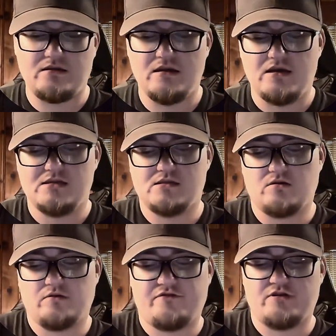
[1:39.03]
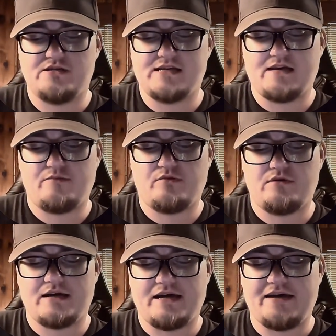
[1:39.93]
So for example,
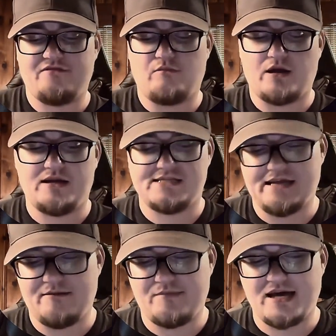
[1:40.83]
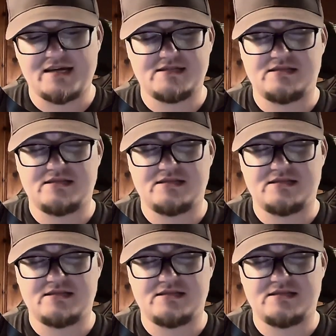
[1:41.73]
I have the brightness at max.